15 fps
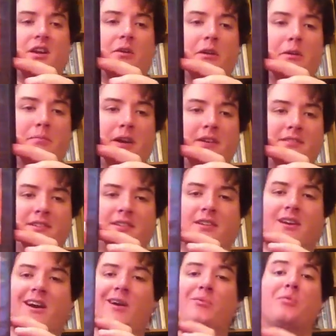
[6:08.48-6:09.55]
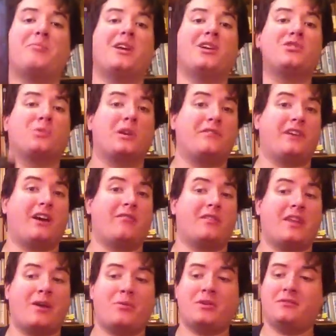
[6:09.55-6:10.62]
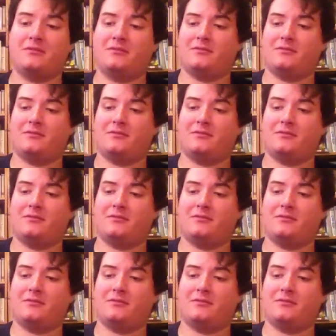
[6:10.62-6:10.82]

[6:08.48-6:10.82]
I already priced it. We'll be at $25 on that one.